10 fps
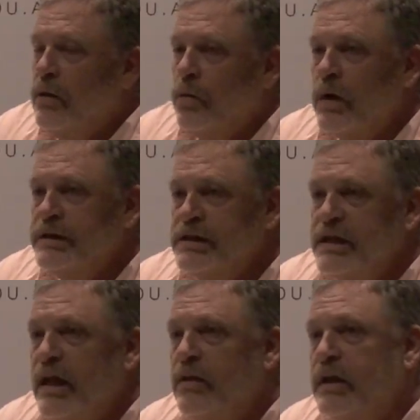once
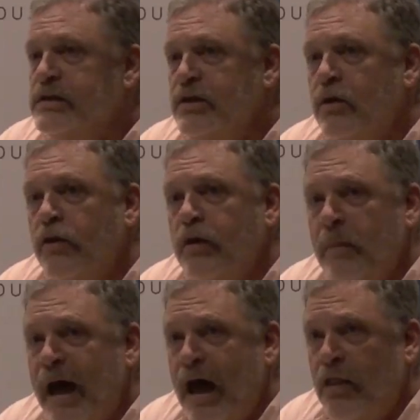said that a
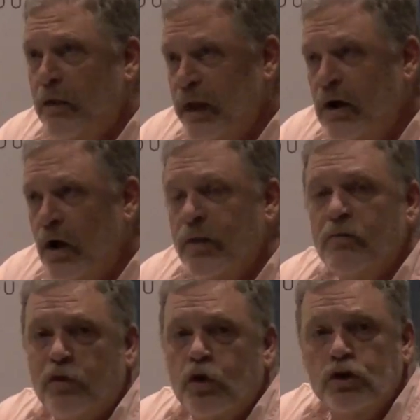sociopath, he called them
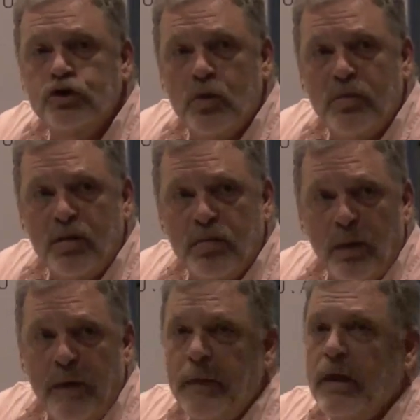furniture
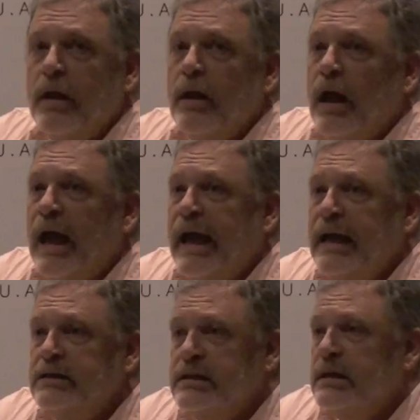people,
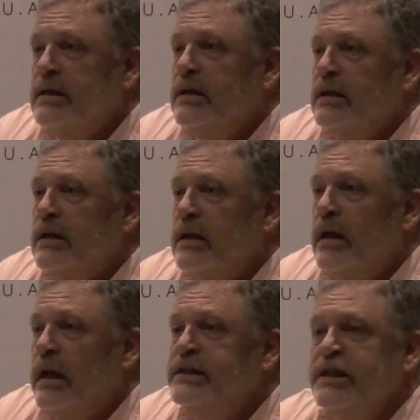and
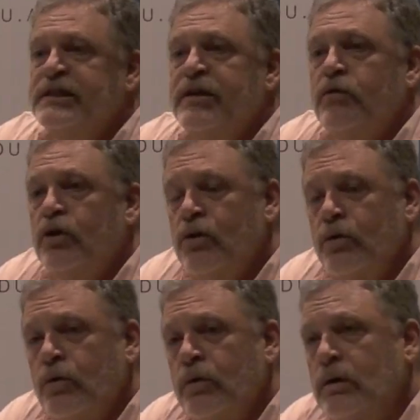it's as if
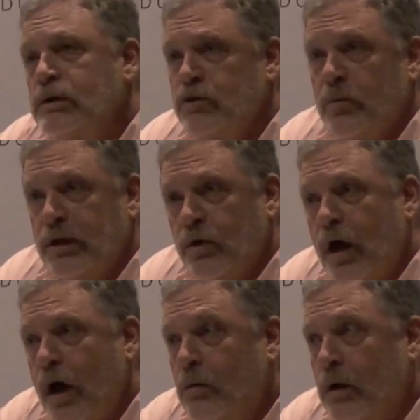you, assuming you're
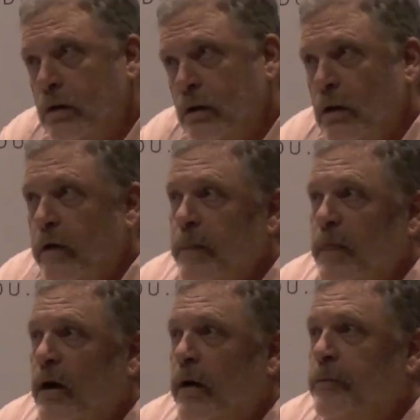not one,
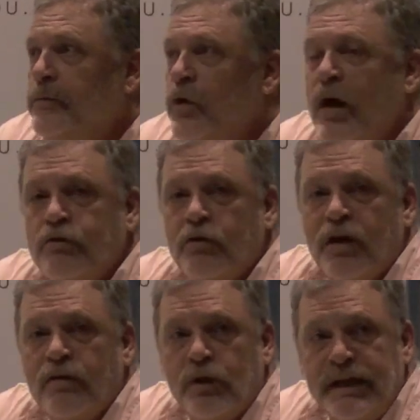um, you have your
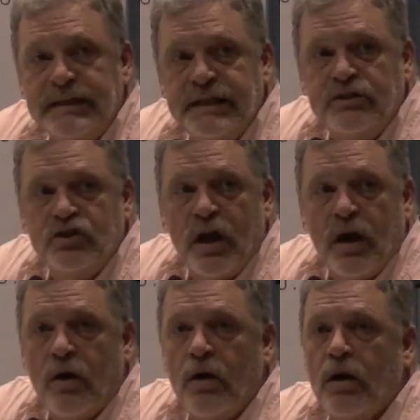favorite easy
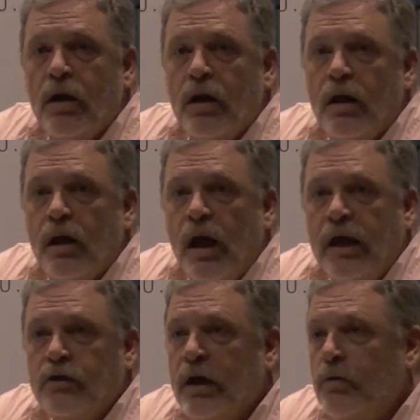chair,
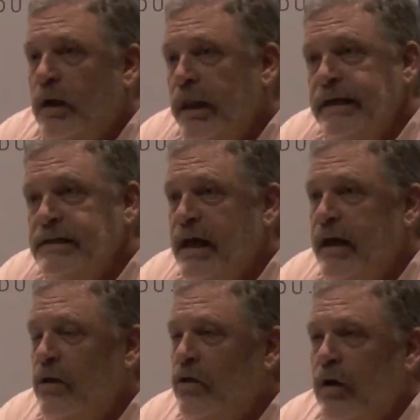and you get really
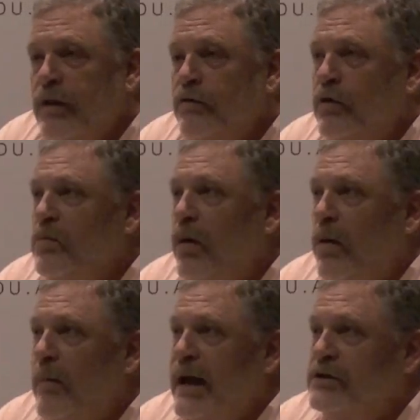excited during the
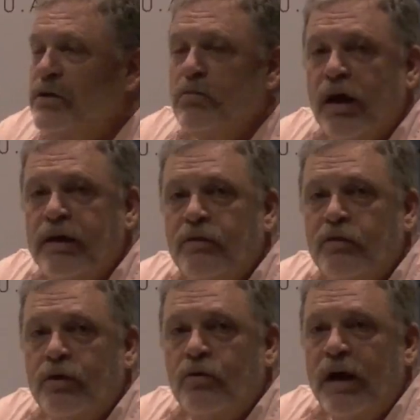football match and break the
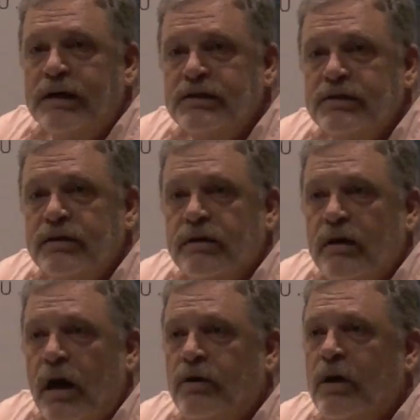footrest,
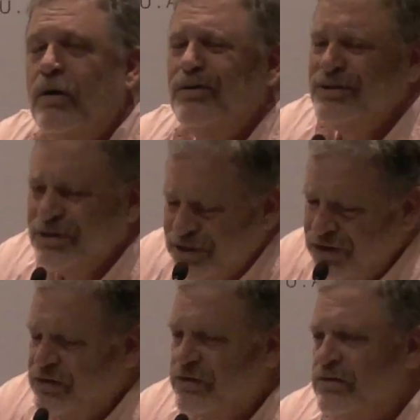and you go,
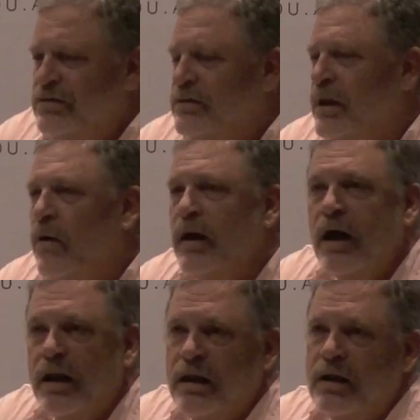shh, now I
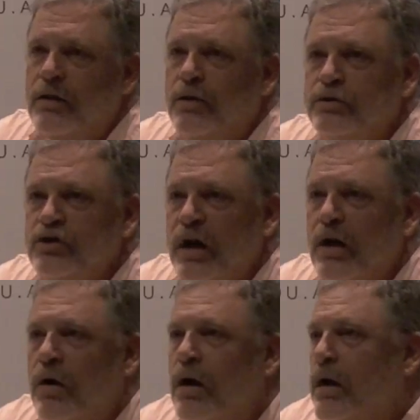gotta get a new
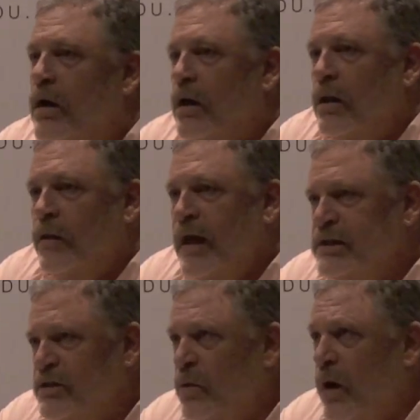chair.
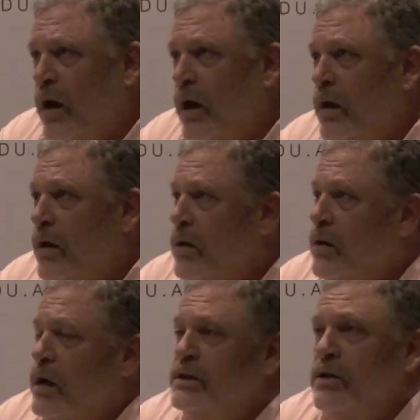That's the way
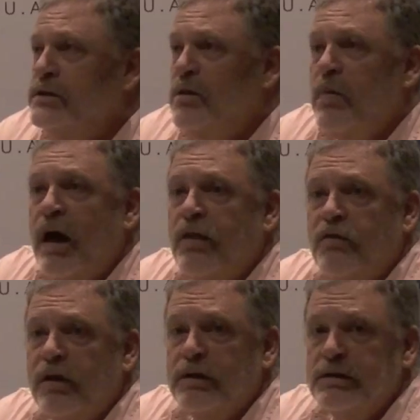a sociopath
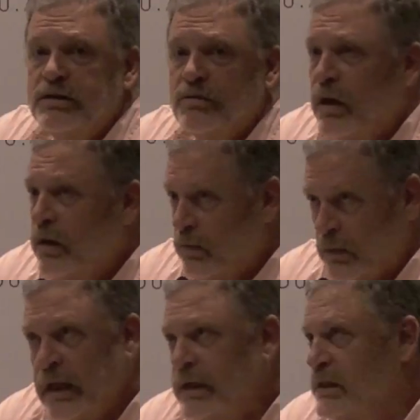feels when
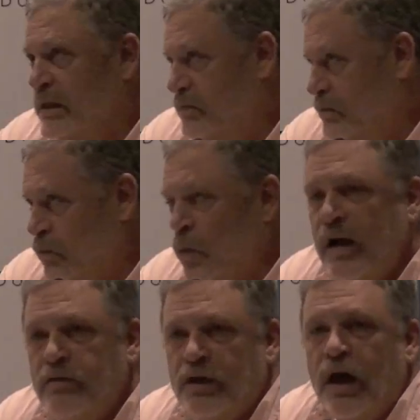his
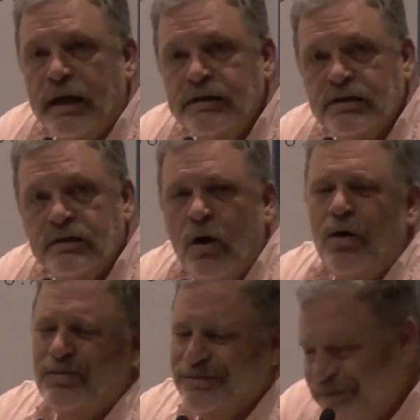wife dies.
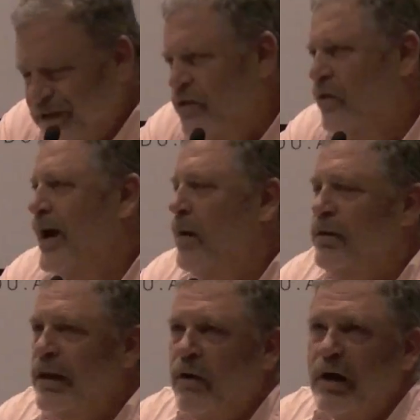Oh,
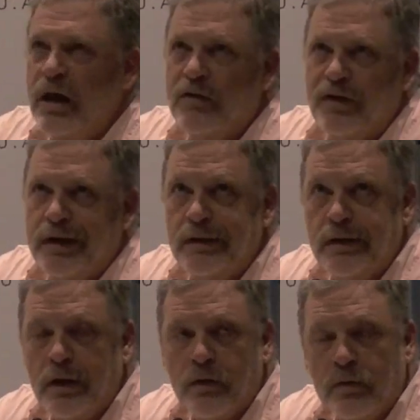crap, now I gotta find
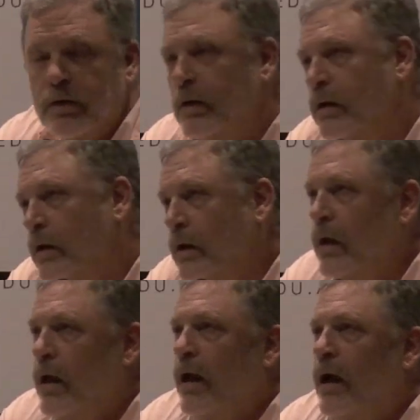another one.
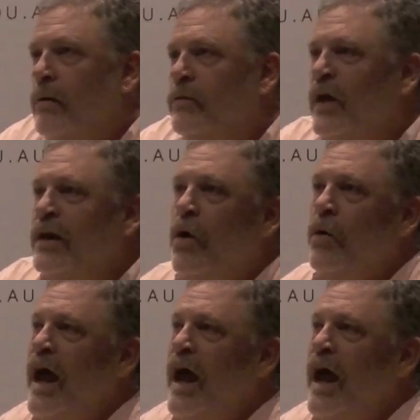Um, they don't